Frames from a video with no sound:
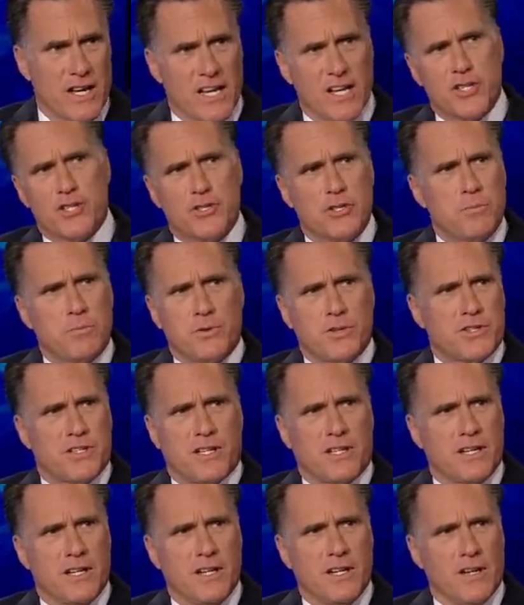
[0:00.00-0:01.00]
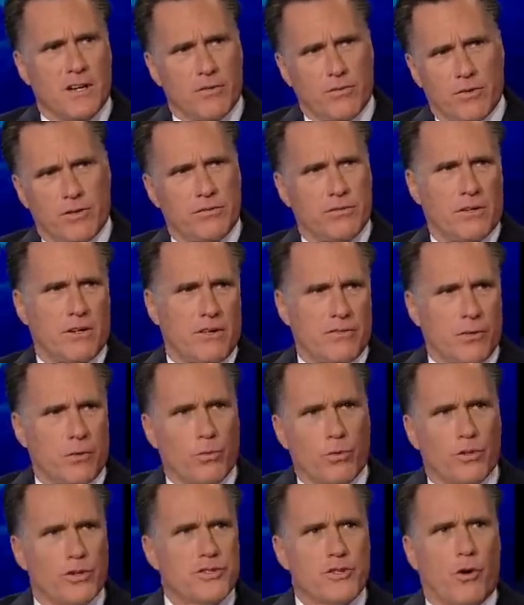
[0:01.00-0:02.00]
His 2% of the
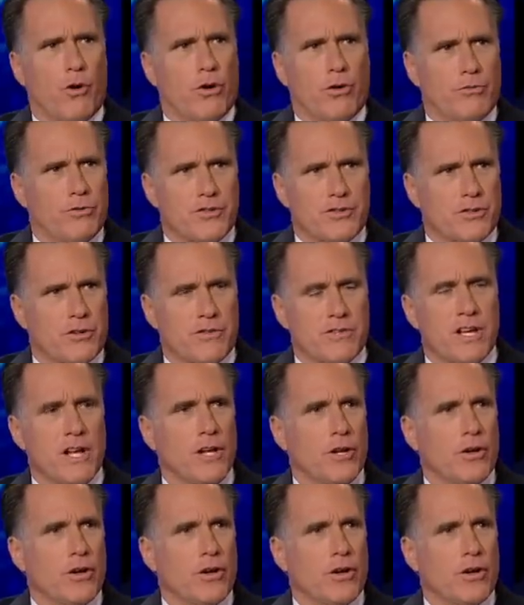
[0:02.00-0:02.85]
world's oil reserves.